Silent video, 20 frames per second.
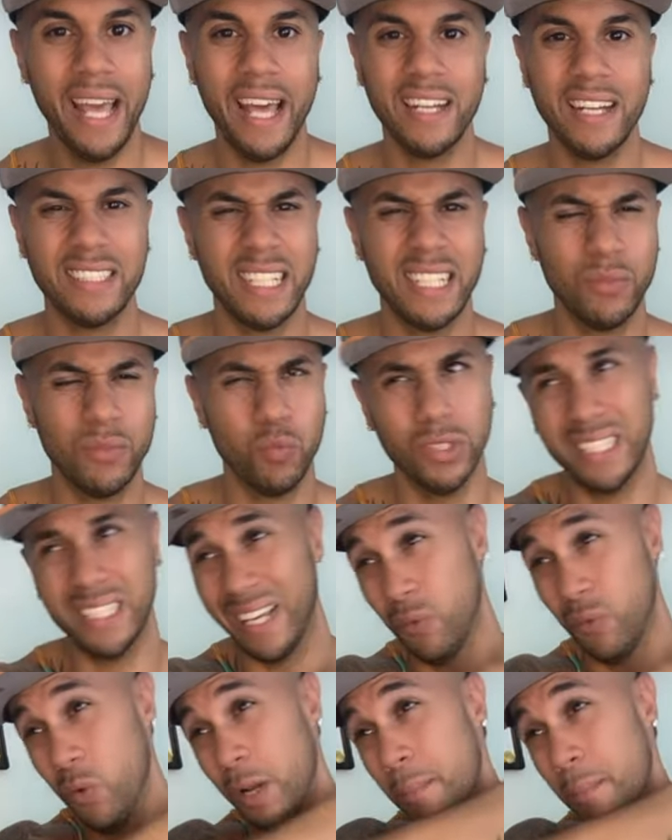that was like
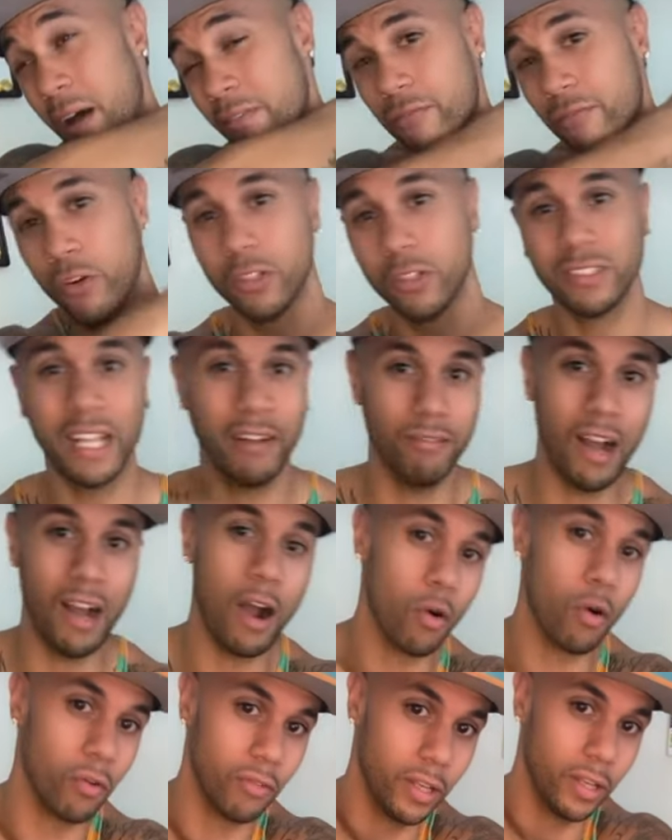one of my first like
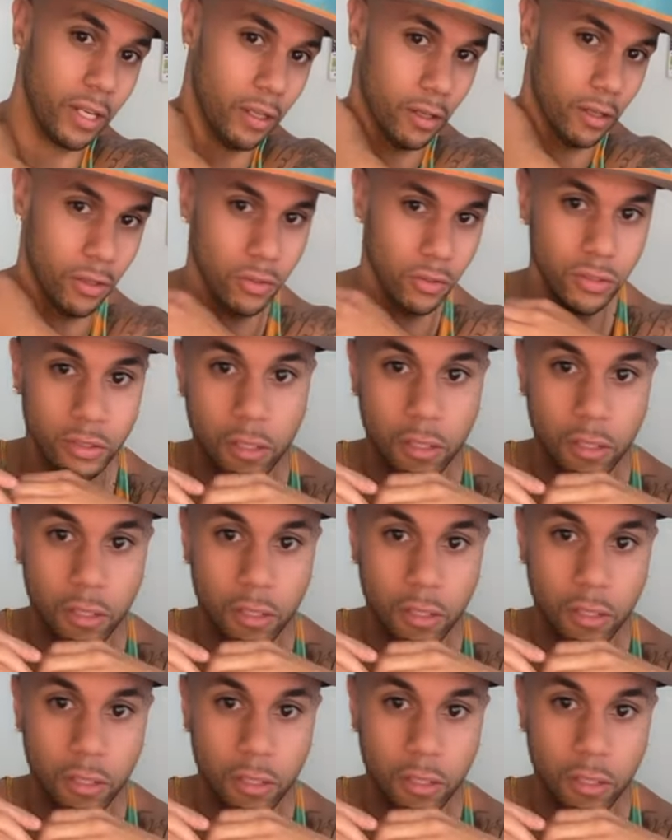viral videos.